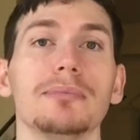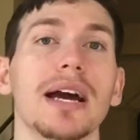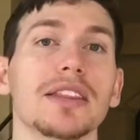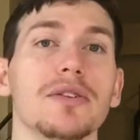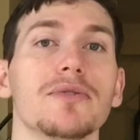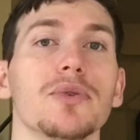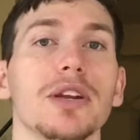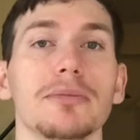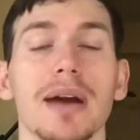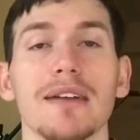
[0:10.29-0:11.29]
back their
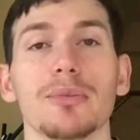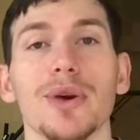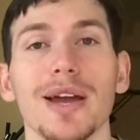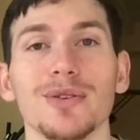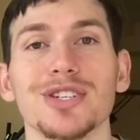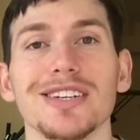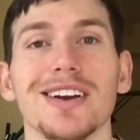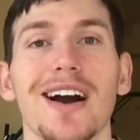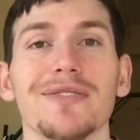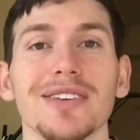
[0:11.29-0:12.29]
freedom, have more energy and
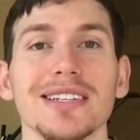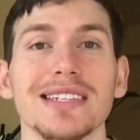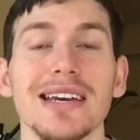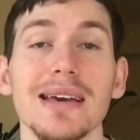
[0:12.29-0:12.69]
confidence,